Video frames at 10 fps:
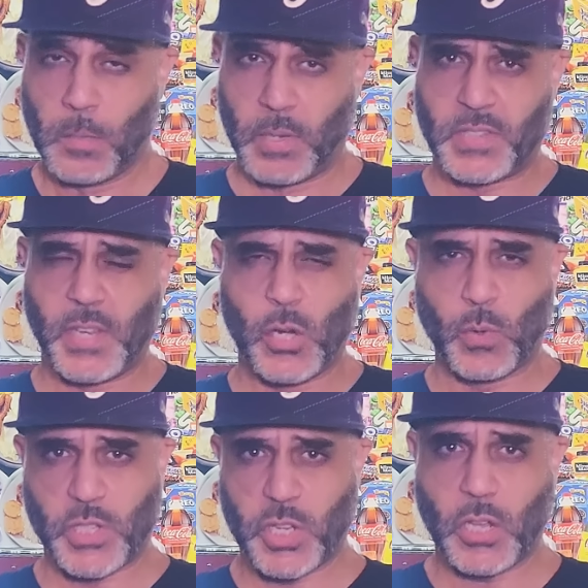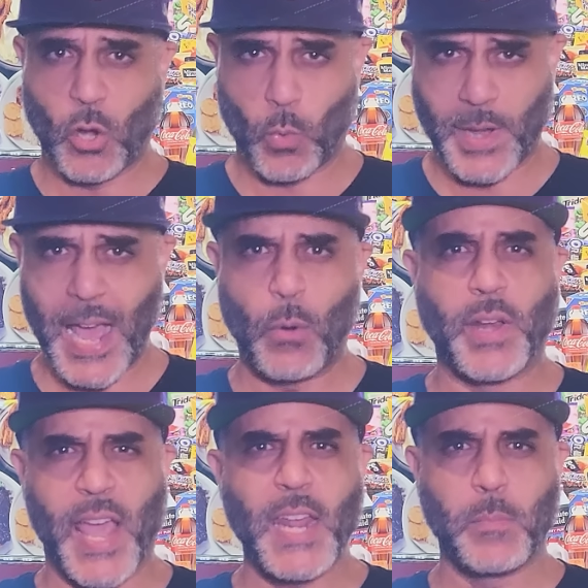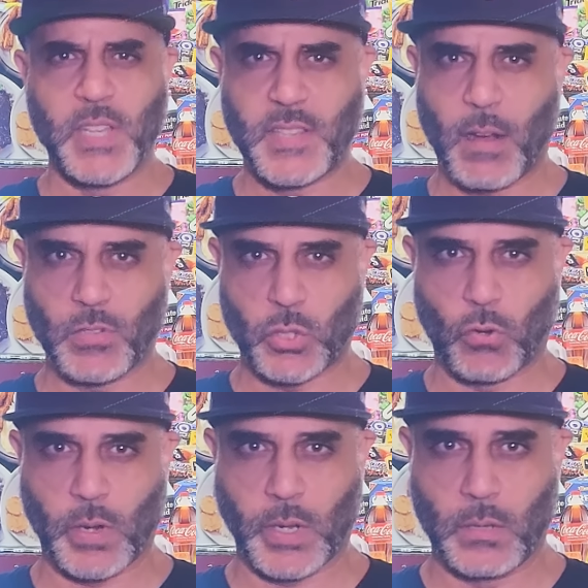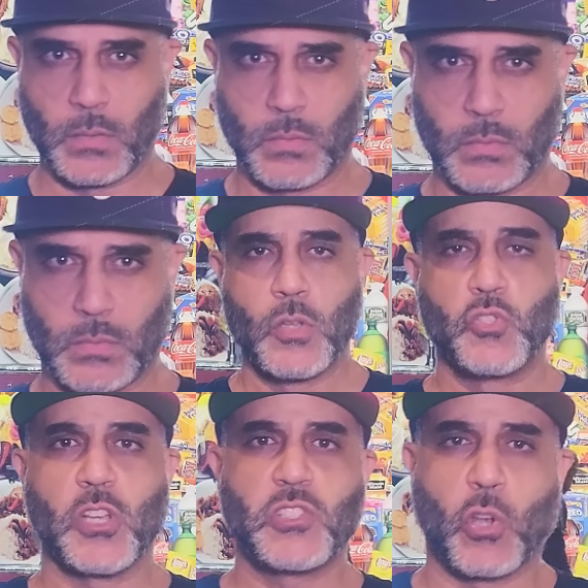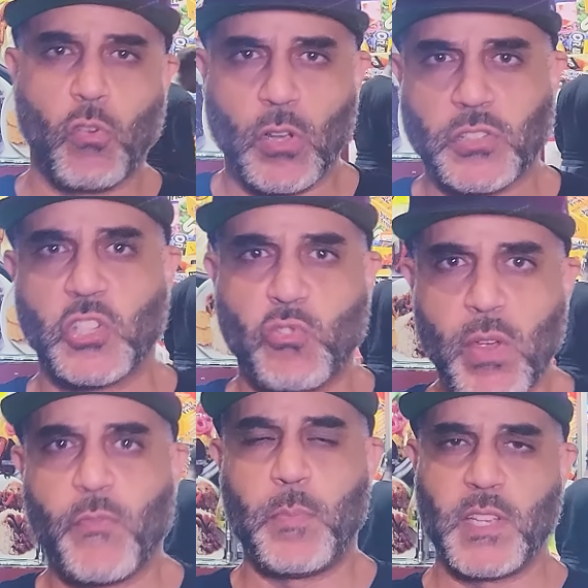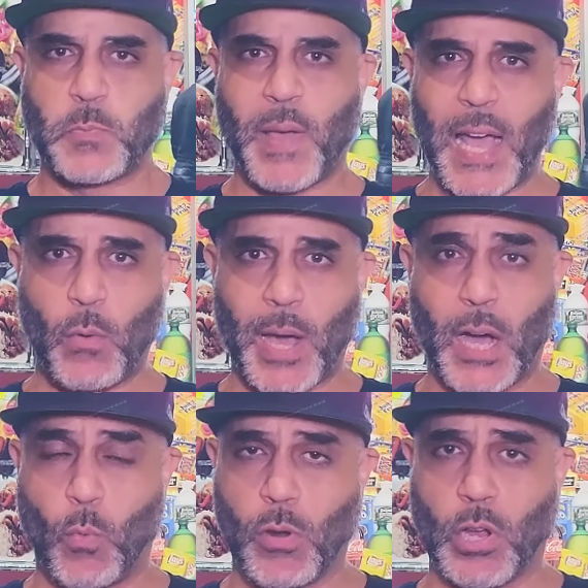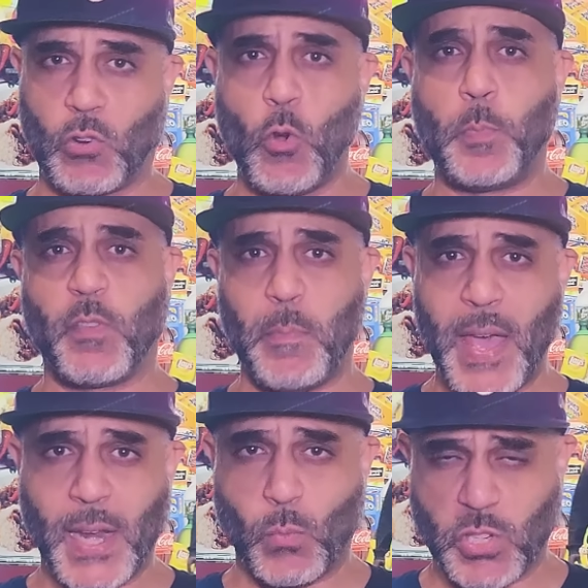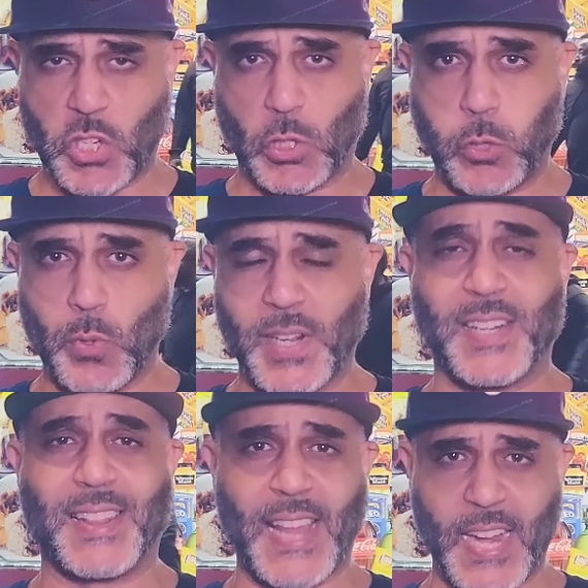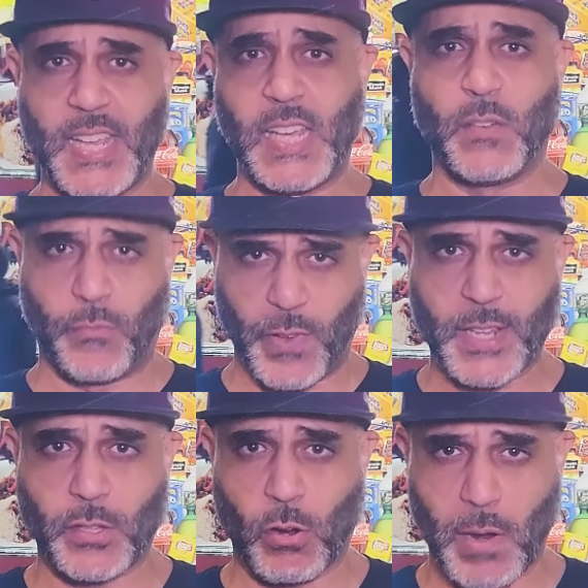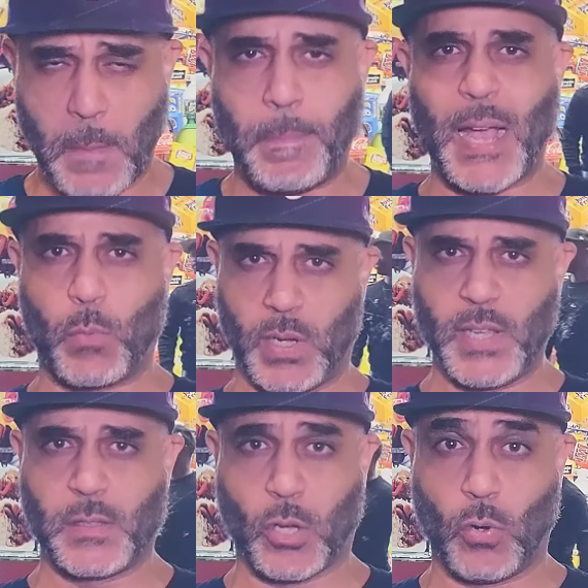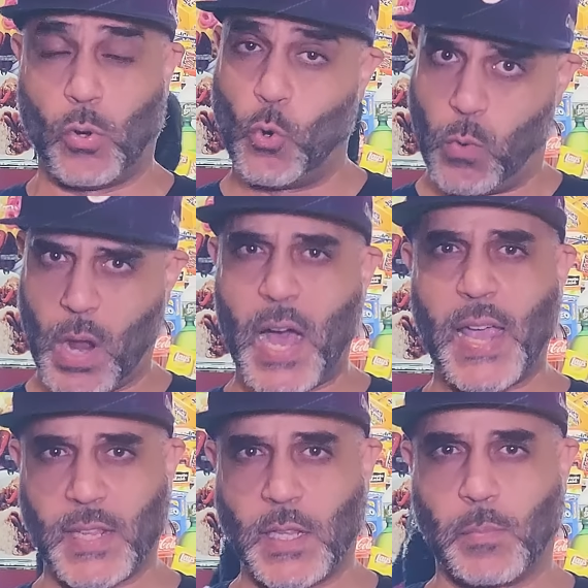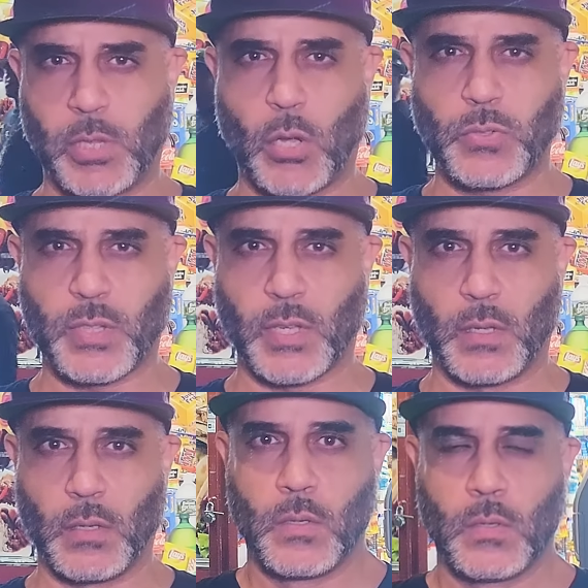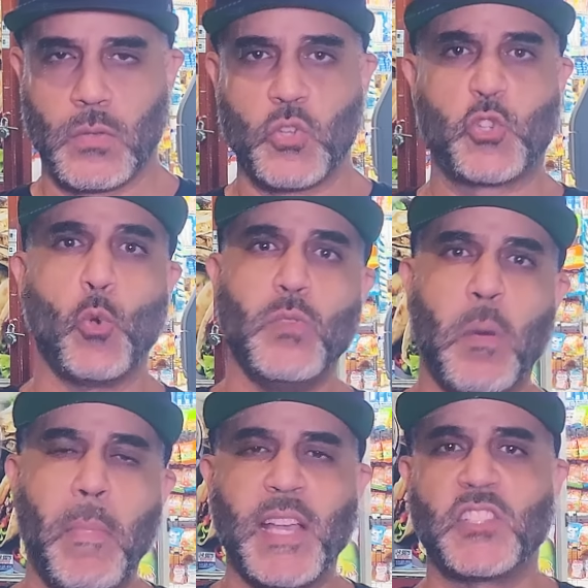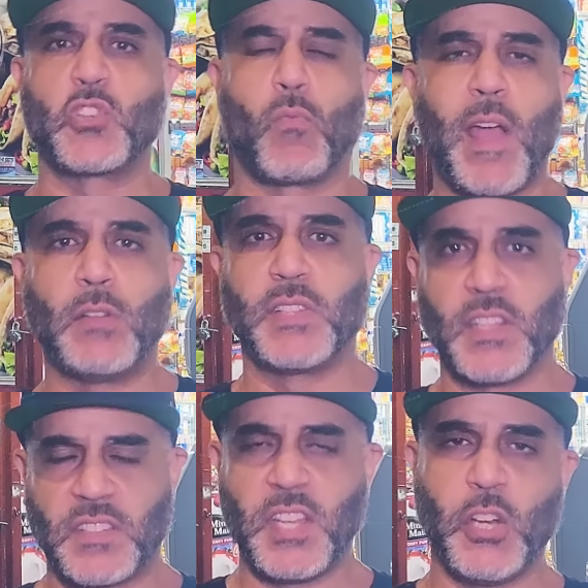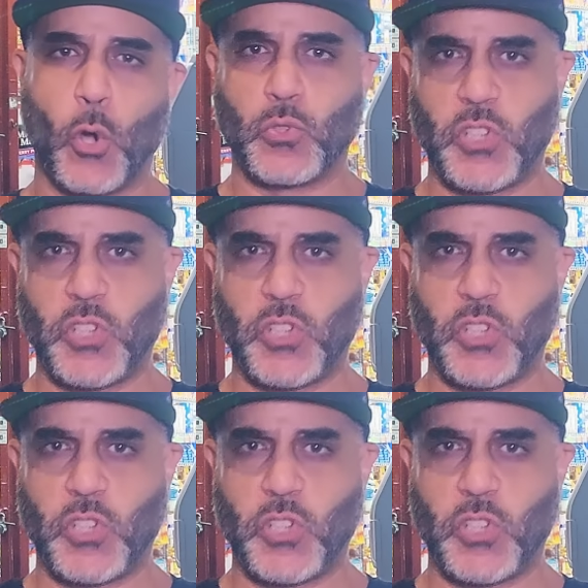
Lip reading: But Tito and Chico were now in enemy territory. Just across the street from this powwow were a group of men which included Lenny, Victor, and Pasqualito, who were eyeing them closely. Soon the men surrounded Tito,